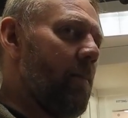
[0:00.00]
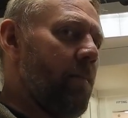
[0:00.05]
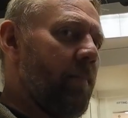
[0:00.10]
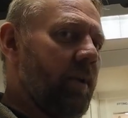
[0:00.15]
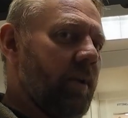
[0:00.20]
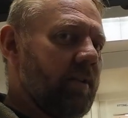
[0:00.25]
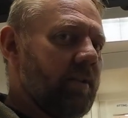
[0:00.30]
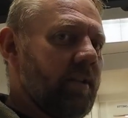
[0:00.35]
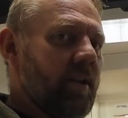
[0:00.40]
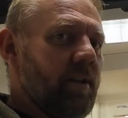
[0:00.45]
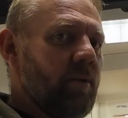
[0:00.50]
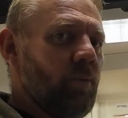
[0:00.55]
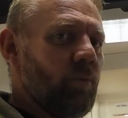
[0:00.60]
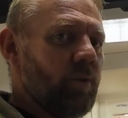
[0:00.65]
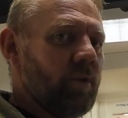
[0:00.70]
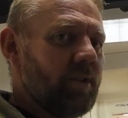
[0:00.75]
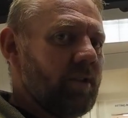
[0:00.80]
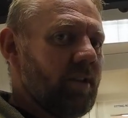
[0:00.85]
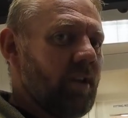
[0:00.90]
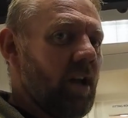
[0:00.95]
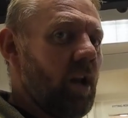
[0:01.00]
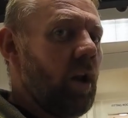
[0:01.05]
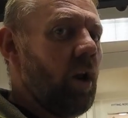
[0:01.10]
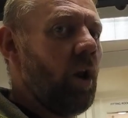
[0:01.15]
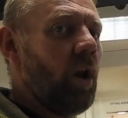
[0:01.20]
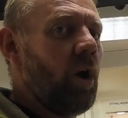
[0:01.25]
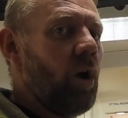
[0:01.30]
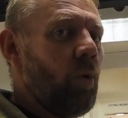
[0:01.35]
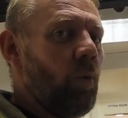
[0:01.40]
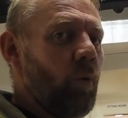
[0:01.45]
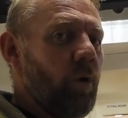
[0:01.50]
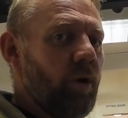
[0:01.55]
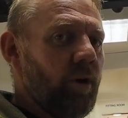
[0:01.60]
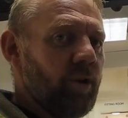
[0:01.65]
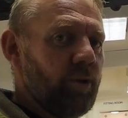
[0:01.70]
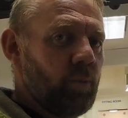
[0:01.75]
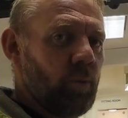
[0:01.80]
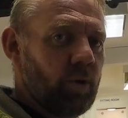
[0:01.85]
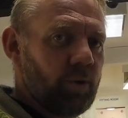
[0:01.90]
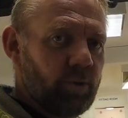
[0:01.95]
building was a lot
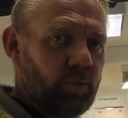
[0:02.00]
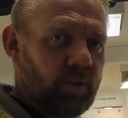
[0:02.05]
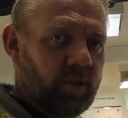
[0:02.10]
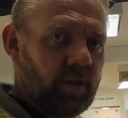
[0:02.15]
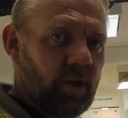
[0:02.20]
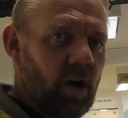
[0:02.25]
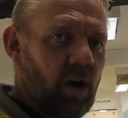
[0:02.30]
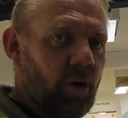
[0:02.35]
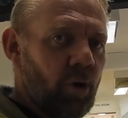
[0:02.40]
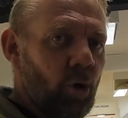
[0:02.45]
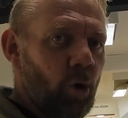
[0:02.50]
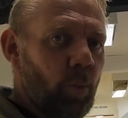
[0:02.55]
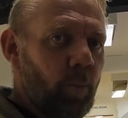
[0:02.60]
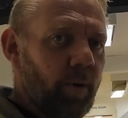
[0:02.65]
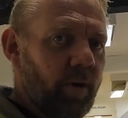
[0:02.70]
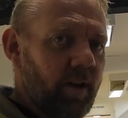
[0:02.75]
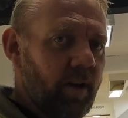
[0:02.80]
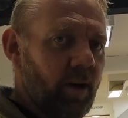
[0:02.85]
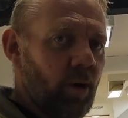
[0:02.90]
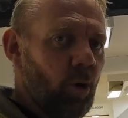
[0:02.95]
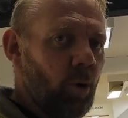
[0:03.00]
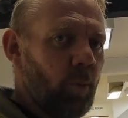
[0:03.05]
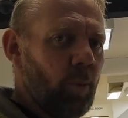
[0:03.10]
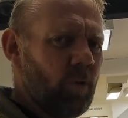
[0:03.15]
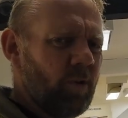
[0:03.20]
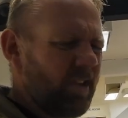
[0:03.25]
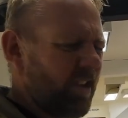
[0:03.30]
worse once we started opening up.